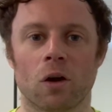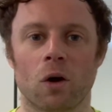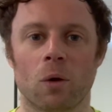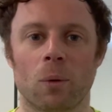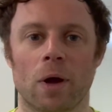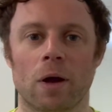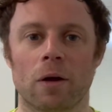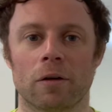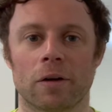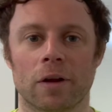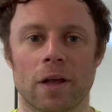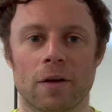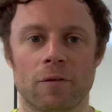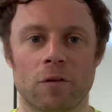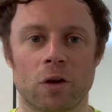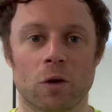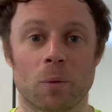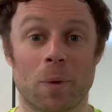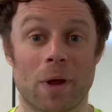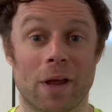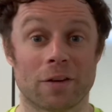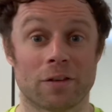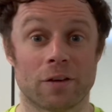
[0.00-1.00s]
Go out, give it
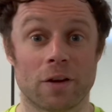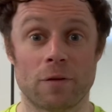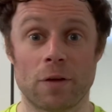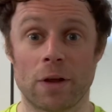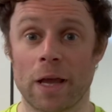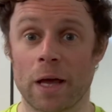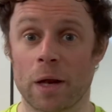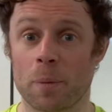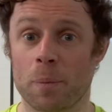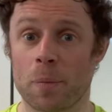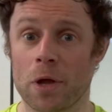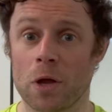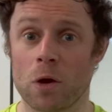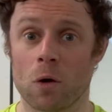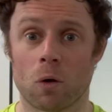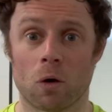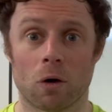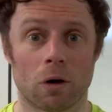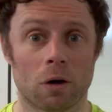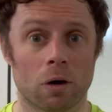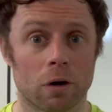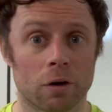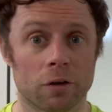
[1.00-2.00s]
your best. If you get a
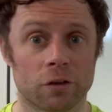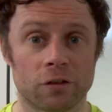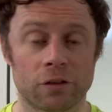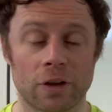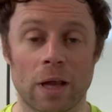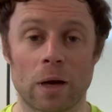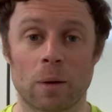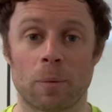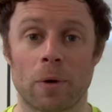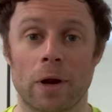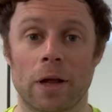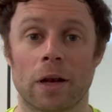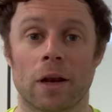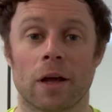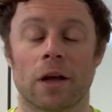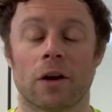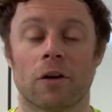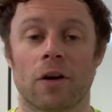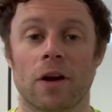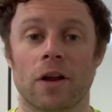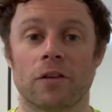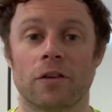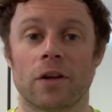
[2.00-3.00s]
PR, celebrate
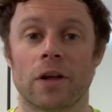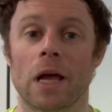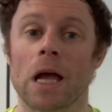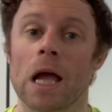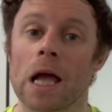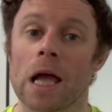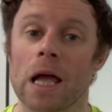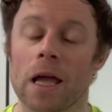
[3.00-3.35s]
like crazy.